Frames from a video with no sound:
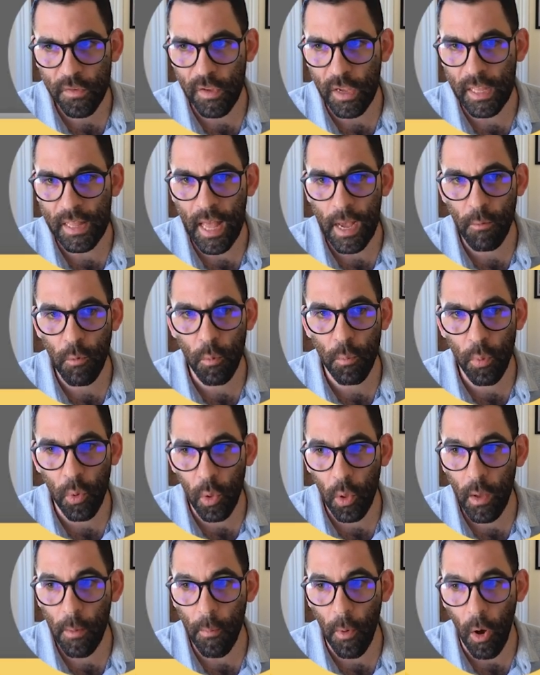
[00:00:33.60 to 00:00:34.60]
and that will pull
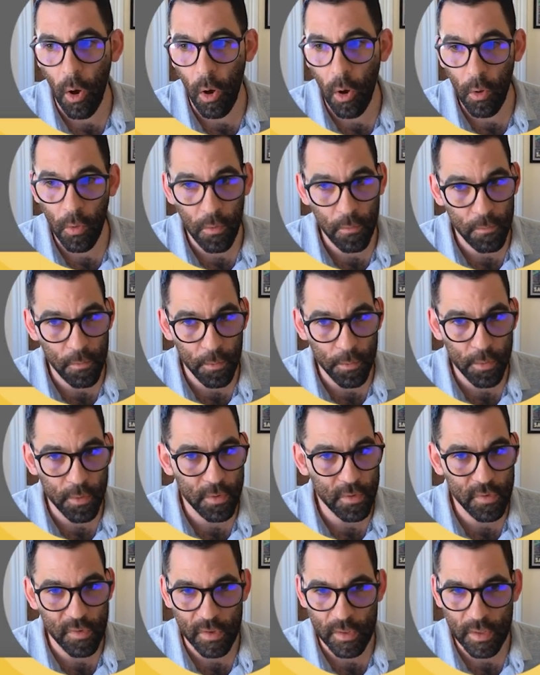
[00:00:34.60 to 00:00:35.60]
up all the
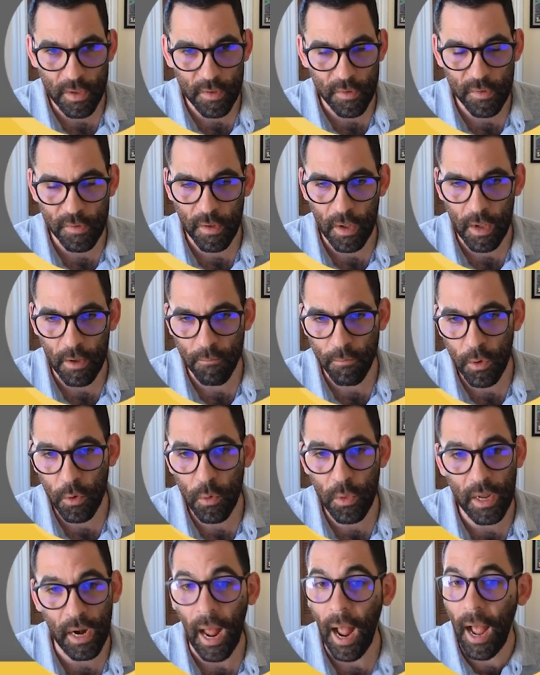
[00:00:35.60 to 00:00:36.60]
filters in this uh, view
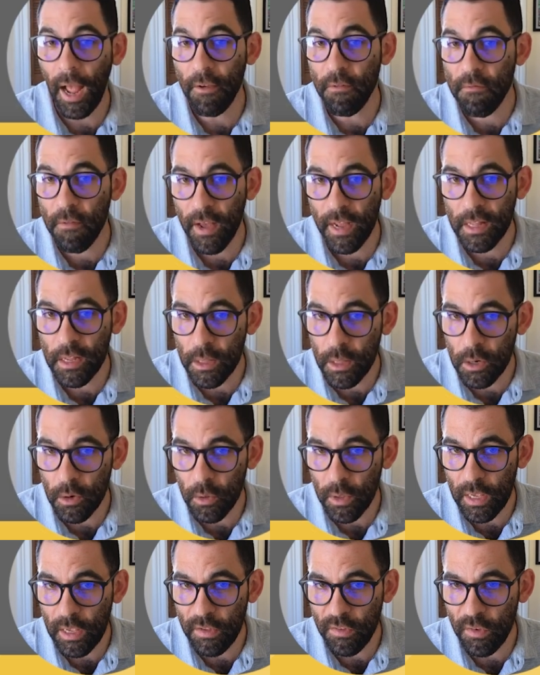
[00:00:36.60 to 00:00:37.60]
that I find a little
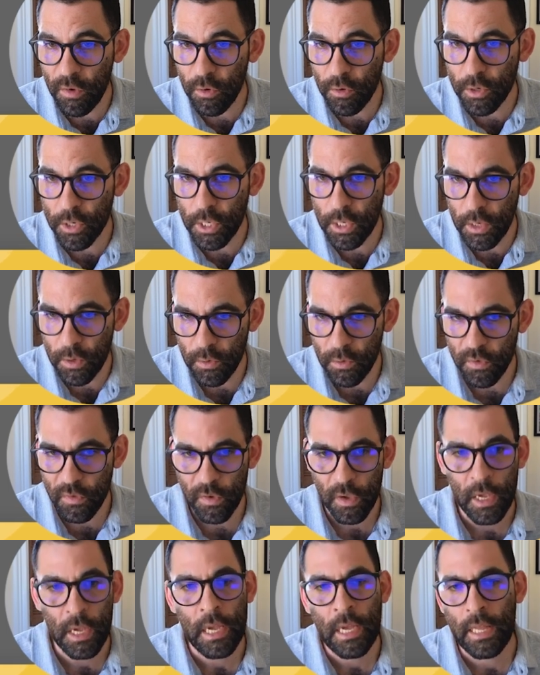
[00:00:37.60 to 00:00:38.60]
easier to use.
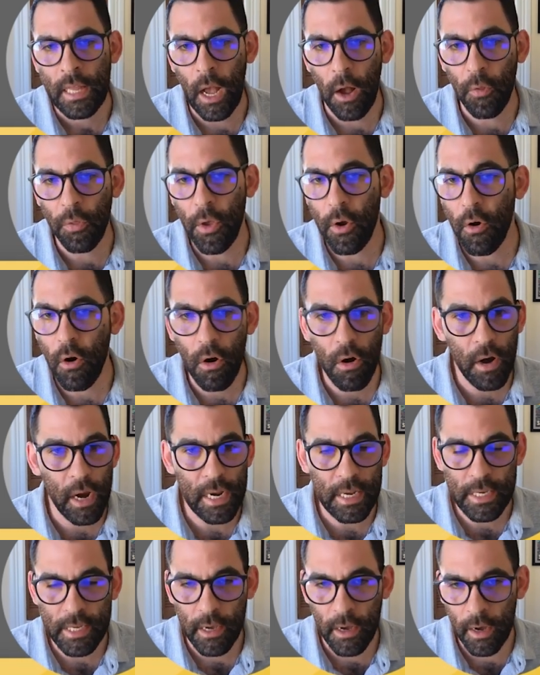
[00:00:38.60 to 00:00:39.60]
Now, there are a
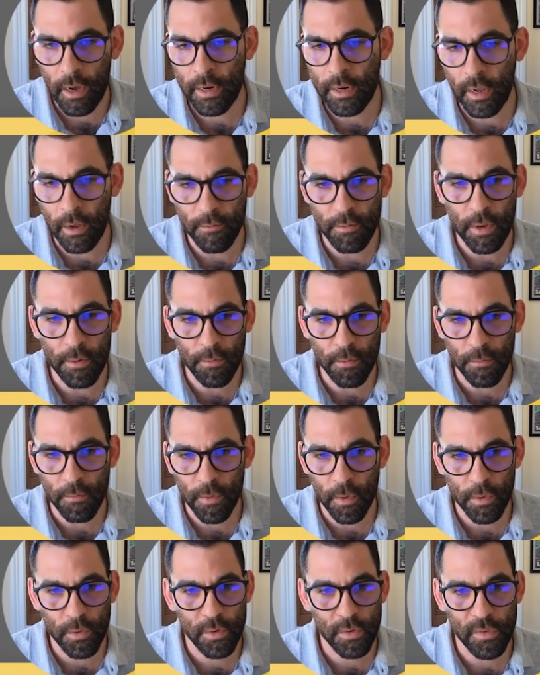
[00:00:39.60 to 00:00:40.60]
ton of different
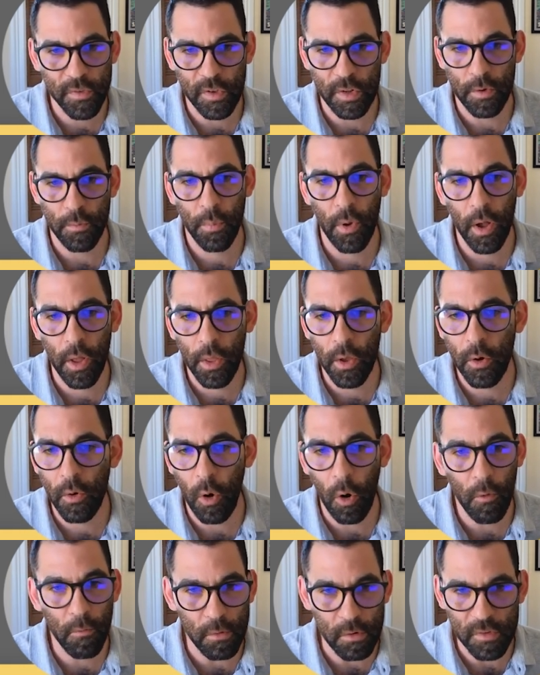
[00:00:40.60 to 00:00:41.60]
filters in Apollo,
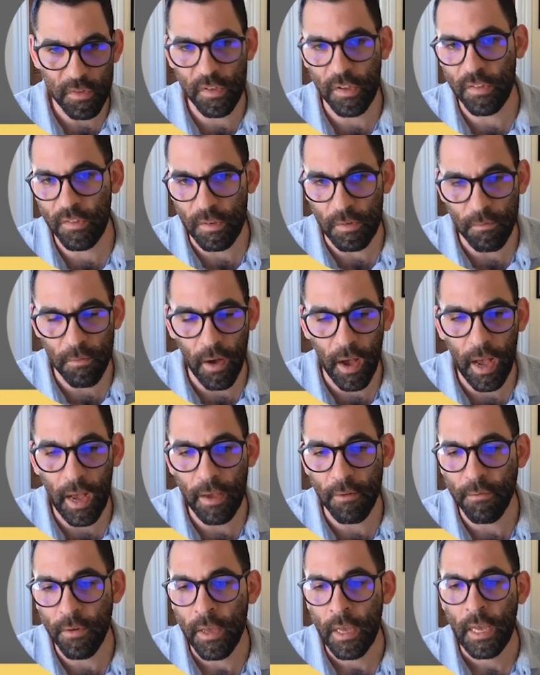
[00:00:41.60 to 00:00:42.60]
over
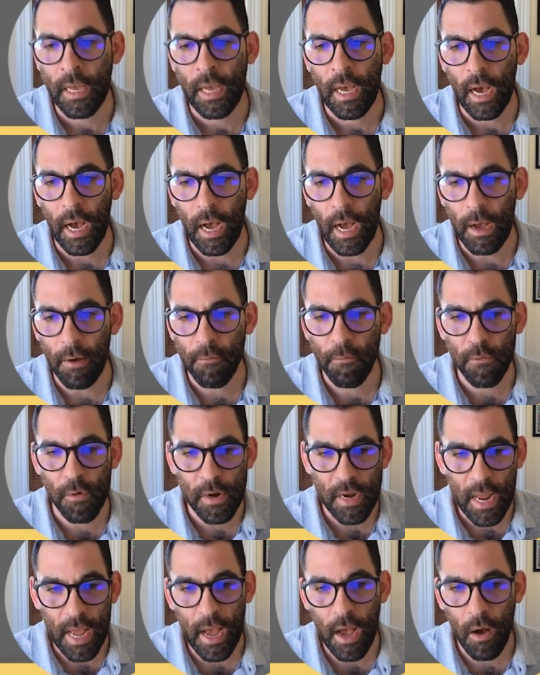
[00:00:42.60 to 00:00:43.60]
sixty-five. Uh, for
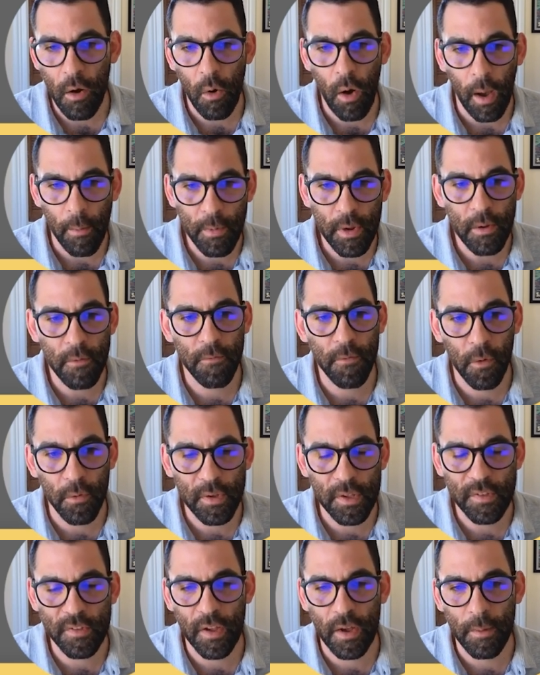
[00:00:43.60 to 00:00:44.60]
now, I'm going to
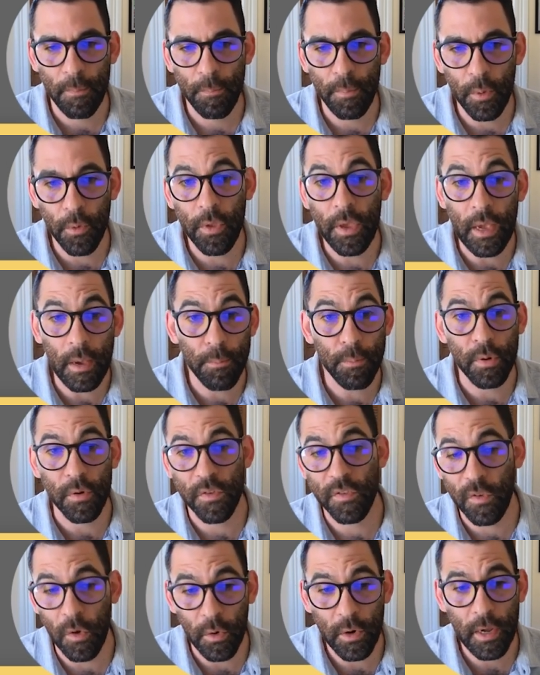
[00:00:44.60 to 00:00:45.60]
focus on building a
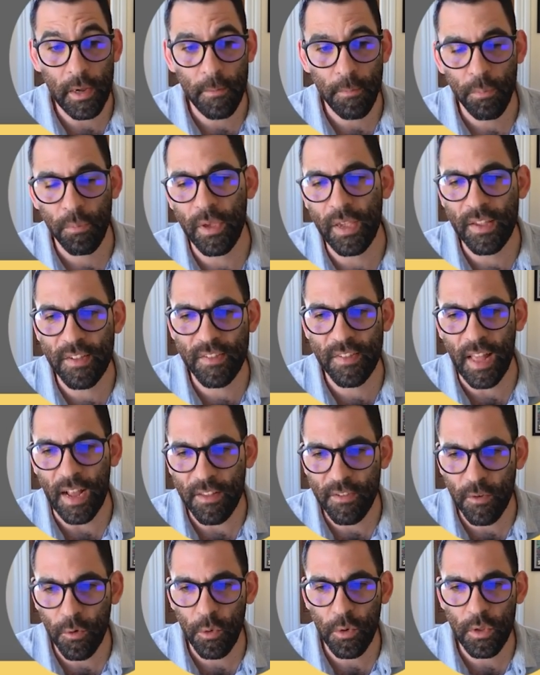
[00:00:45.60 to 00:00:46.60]
persona because
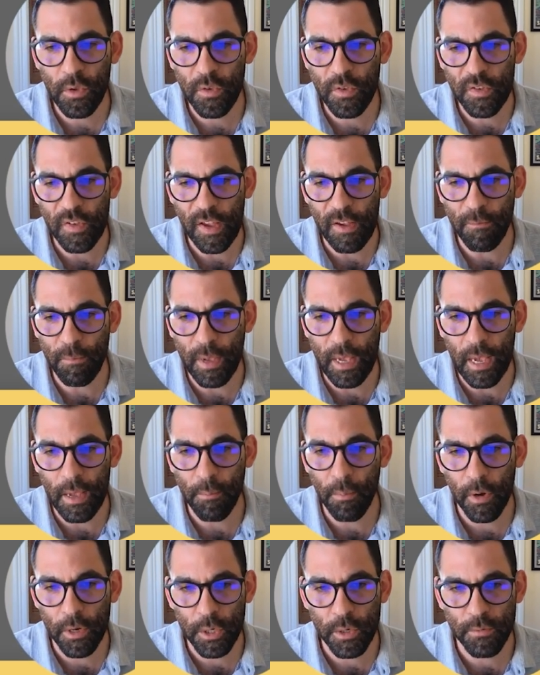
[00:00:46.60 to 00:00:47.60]
that's going to save me a
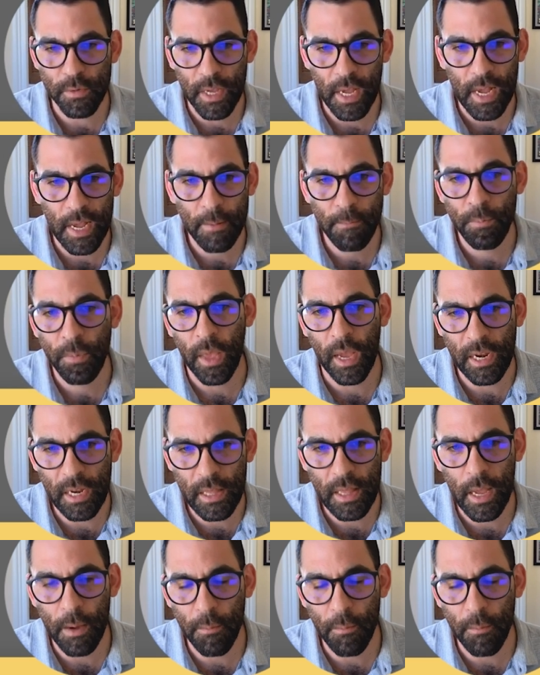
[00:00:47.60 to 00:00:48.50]
bunch of time, and in that